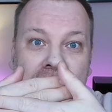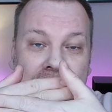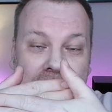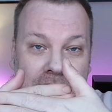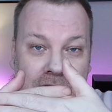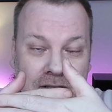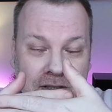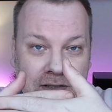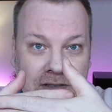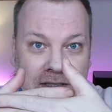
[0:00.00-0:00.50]

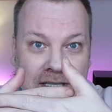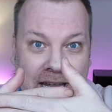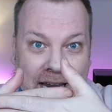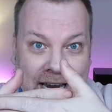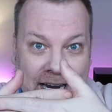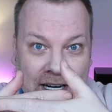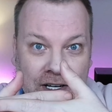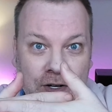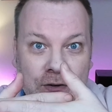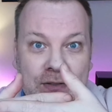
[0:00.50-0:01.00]
little
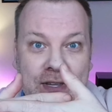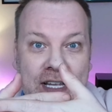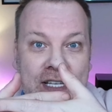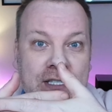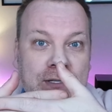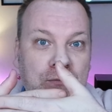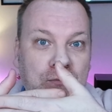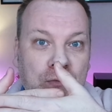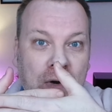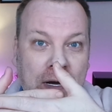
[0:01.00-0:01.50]
layer
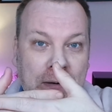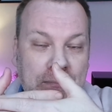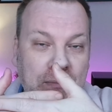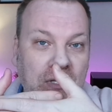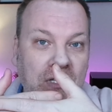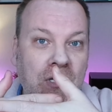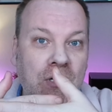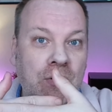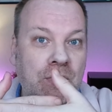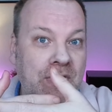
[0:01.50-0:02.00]
that's right
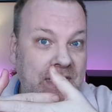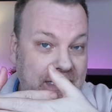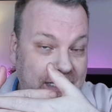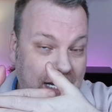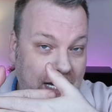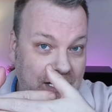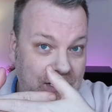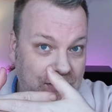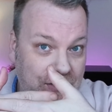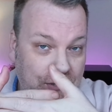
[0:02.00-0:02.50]
below the
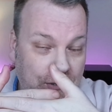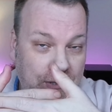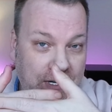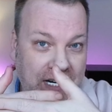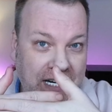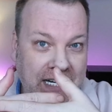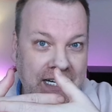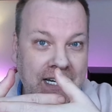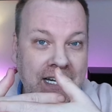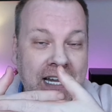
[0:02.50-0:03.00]
touch
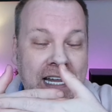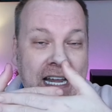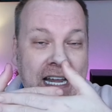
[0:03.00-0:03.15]
screen